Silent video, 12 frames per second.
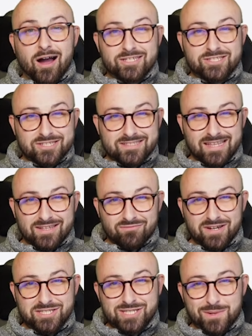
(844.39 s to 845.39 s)
I just think that
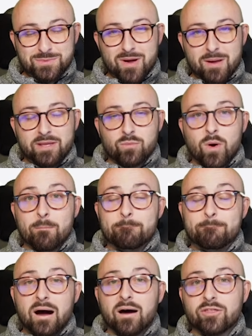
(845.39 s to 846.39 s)
Reece James might be the
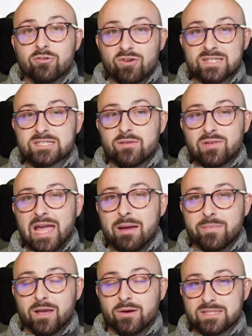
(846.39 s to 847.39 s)
one. But the risk of
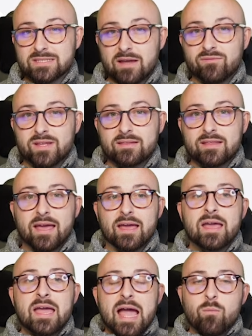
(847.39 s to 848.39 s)
cameos is definitely there.